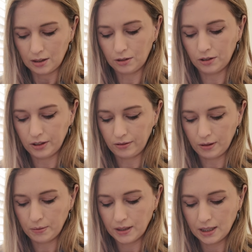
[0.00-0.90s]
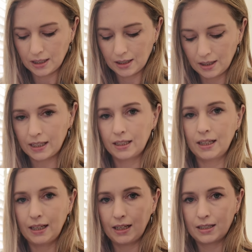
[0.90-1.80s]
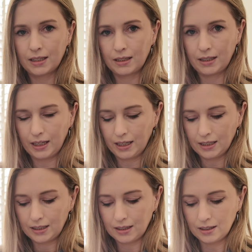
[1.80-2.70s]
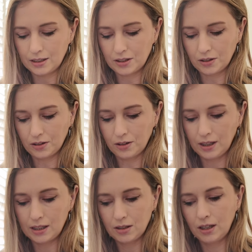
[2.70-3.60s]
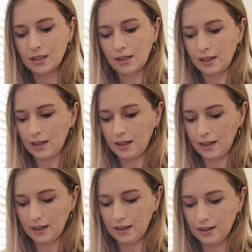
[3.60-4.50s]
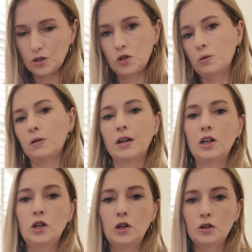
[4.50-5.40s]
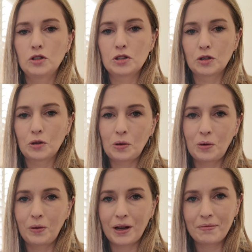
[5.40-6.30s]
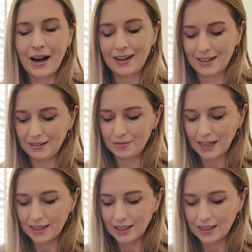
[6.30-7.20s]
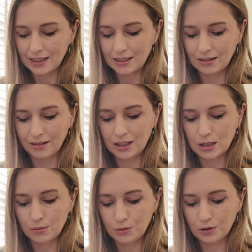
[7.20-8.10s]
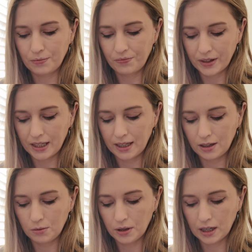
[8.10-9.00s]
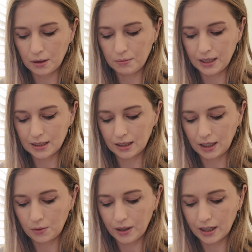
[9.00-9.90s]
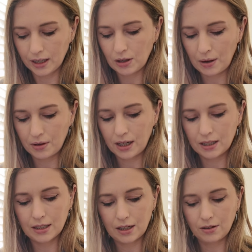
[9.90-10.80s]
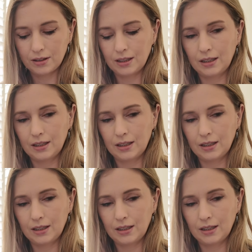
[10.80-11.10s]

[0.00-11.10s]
all the flippers, and then the ear thingies. So it's not exactly a super so quick pattern, but I think it's small. I think it'll work up decently quick. So I'm going to get started on